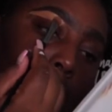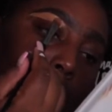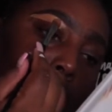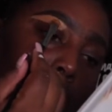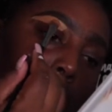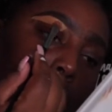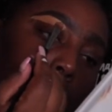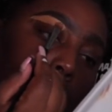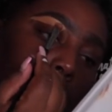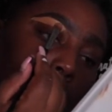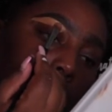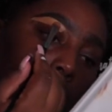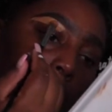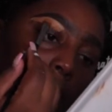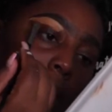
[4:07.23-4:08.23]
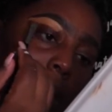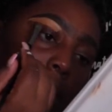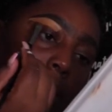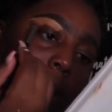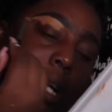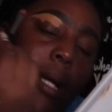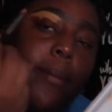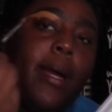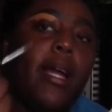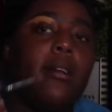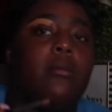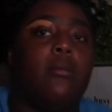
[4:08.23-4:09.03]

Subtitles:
So I'm probably gonna come back